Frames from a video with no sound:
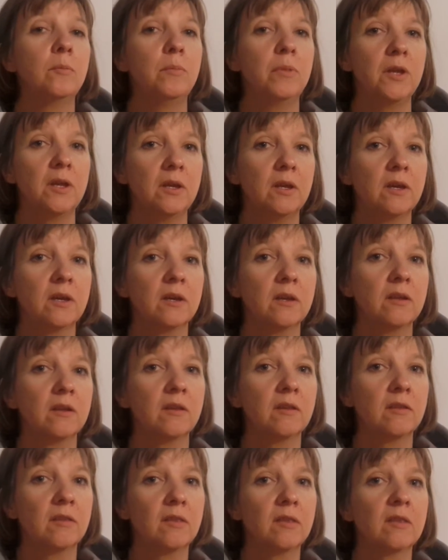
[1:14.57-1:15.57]

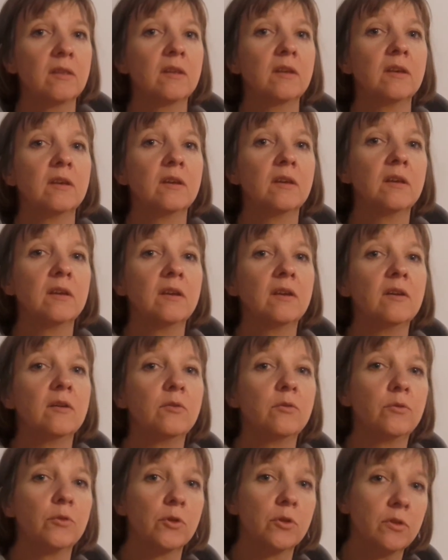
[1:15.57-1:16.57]
because
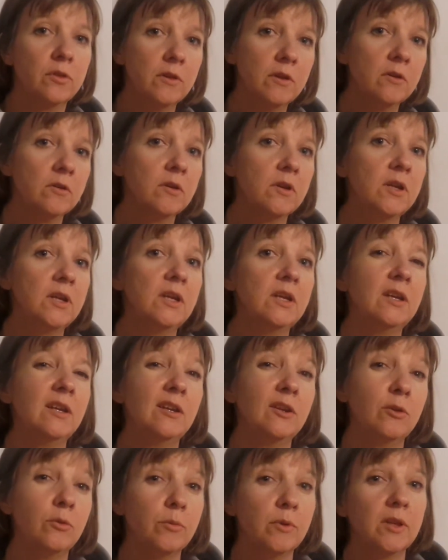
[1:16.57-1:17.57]
for
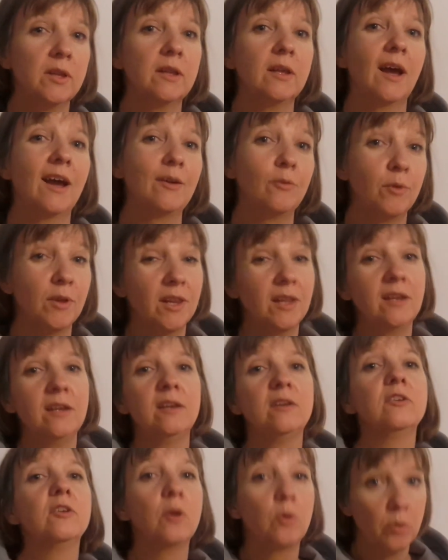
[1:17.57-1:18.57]
theory, I really
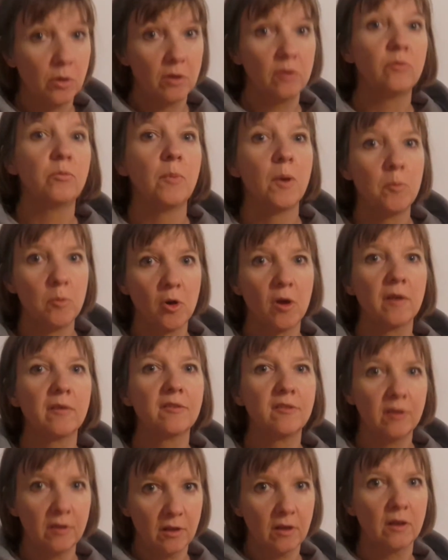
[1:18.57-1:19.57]
need to know that you've
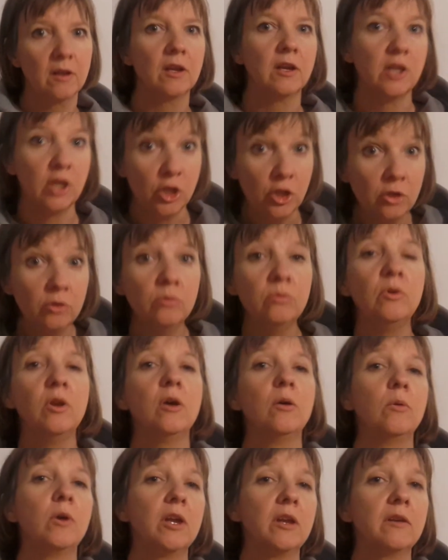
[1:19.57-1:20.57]
memorized it and that you
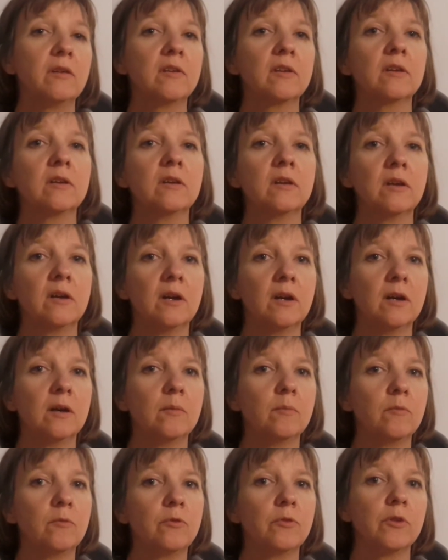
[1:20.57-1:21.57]
know it.
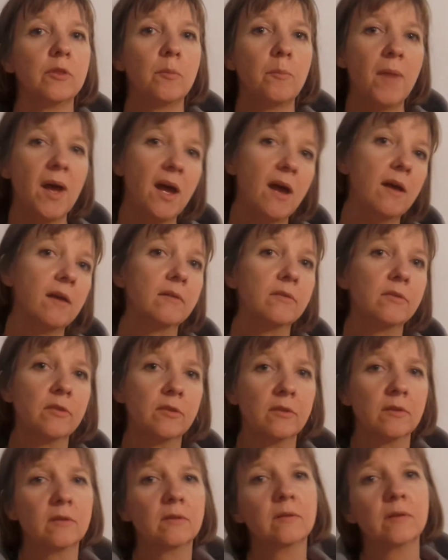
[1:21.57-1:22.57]
For the math,
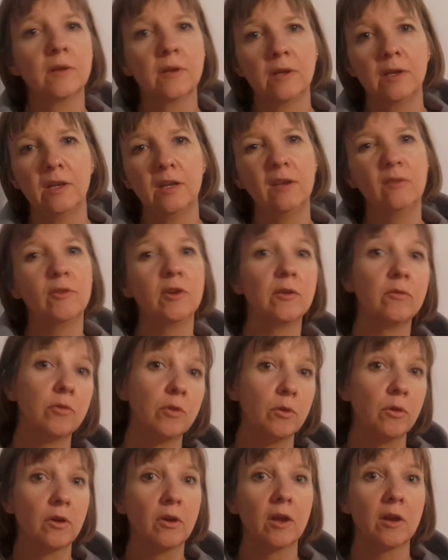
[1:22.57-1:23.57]
even if
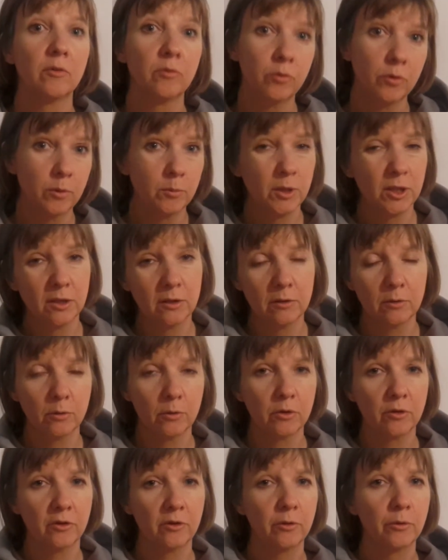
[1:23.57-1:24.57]
you look at a formula
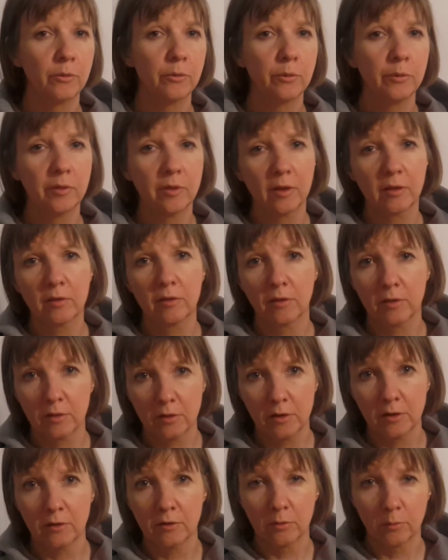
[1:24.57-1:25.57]
or two, that's not
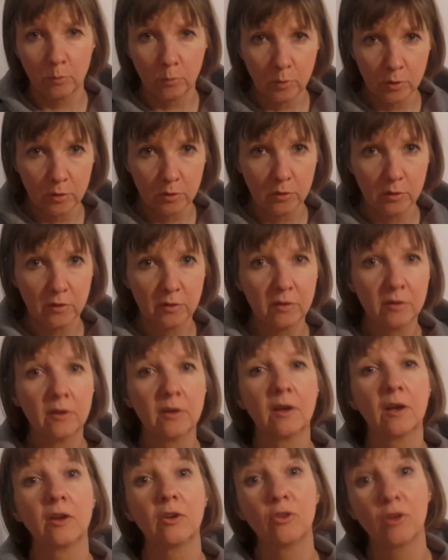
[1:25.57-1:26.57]
the end of the world.
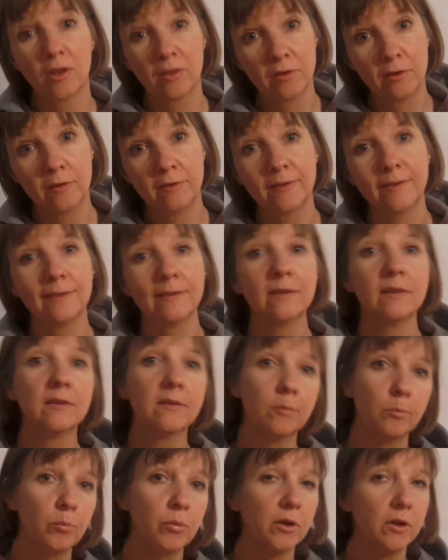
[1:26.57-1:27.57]
I'd rather you
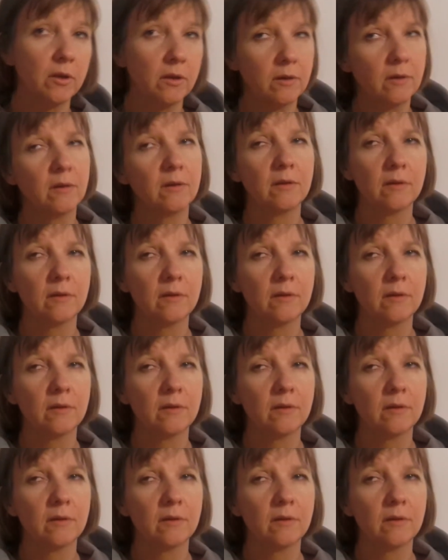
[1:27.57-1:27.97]
didn't, but